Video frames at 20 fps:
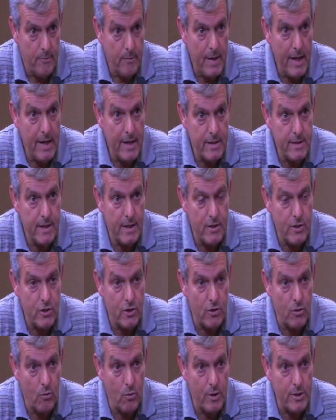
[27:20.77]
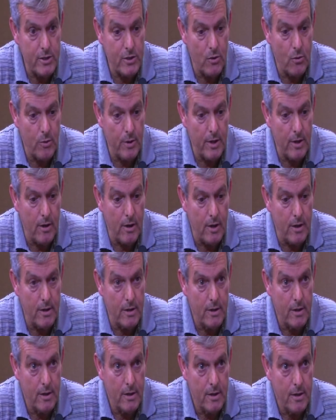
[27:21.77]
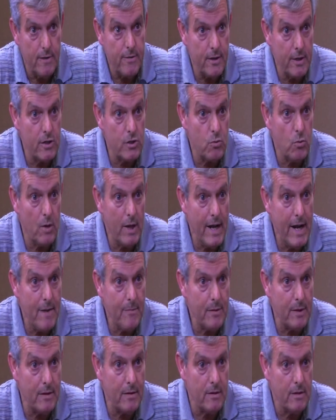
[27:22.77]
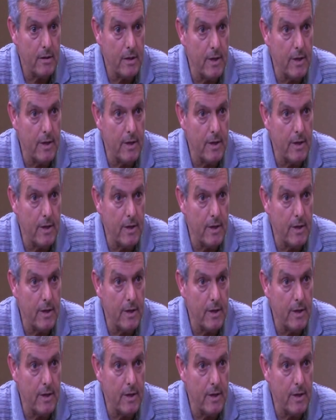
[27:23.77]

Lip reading: pay attention to what's going on, things will happen.